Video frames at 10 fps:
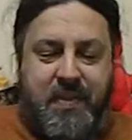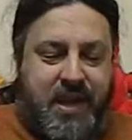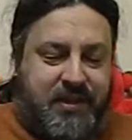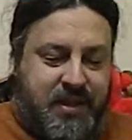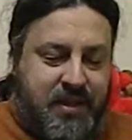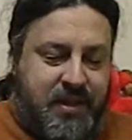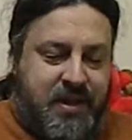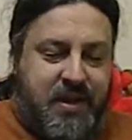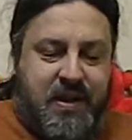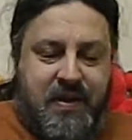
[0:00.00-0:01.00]
that makes it
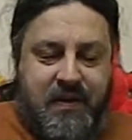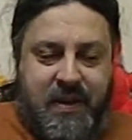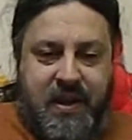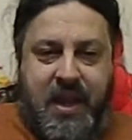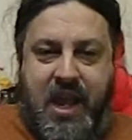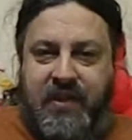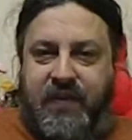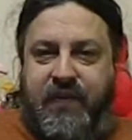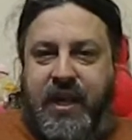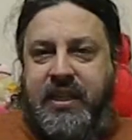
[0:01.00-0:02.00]
has
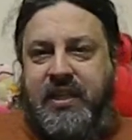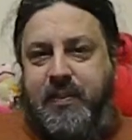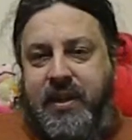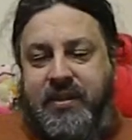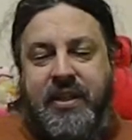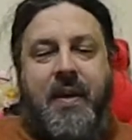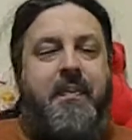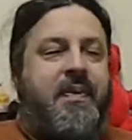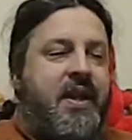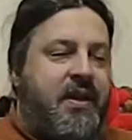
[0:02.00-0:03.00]
a fight and splits
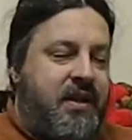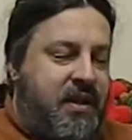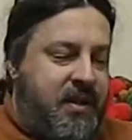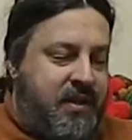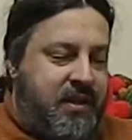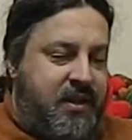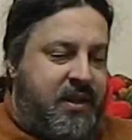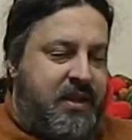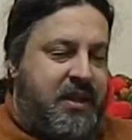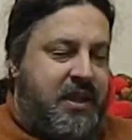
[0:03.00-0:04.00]
up, then
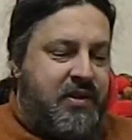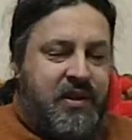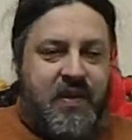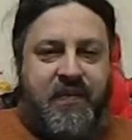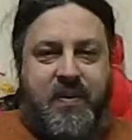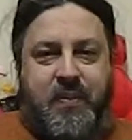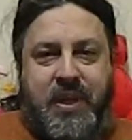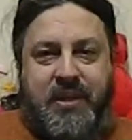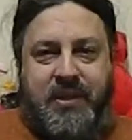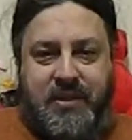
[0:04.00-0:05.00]
you know, things are left in
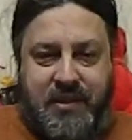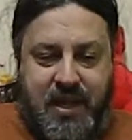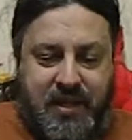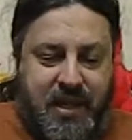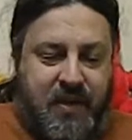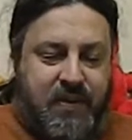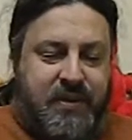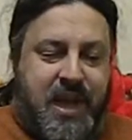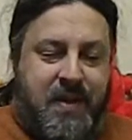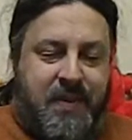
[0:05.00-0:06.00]
pieces, and that's kind of
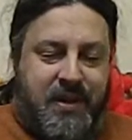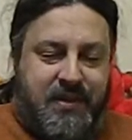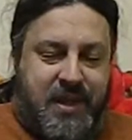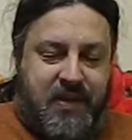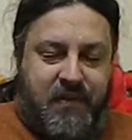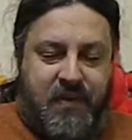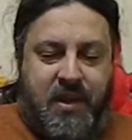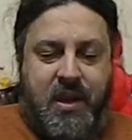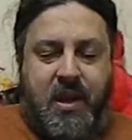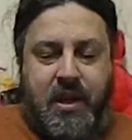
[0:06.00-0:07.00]
what's happened is that you've
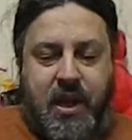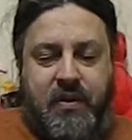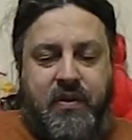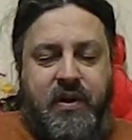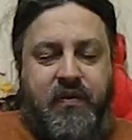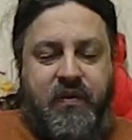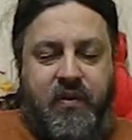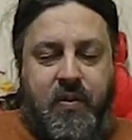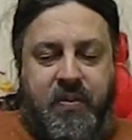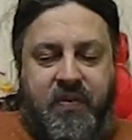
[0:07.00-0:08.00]
got two
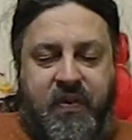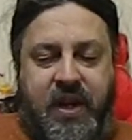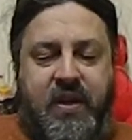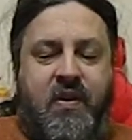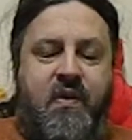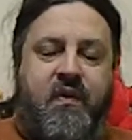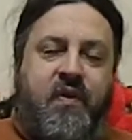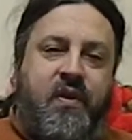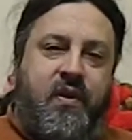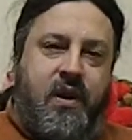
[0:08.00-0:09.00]
different groups fighting
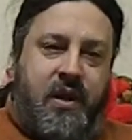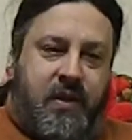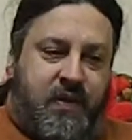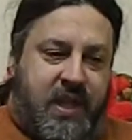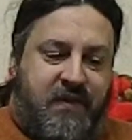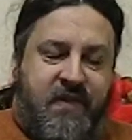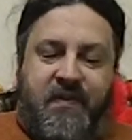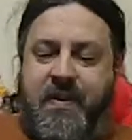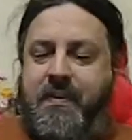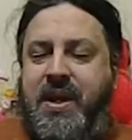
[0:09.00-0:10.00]
over uh, the F
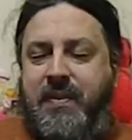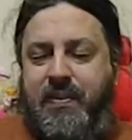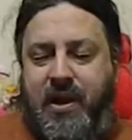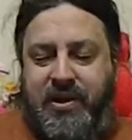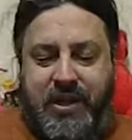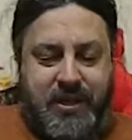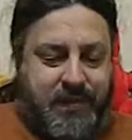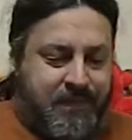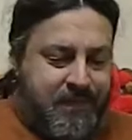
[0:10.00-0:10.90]
F M P E G project,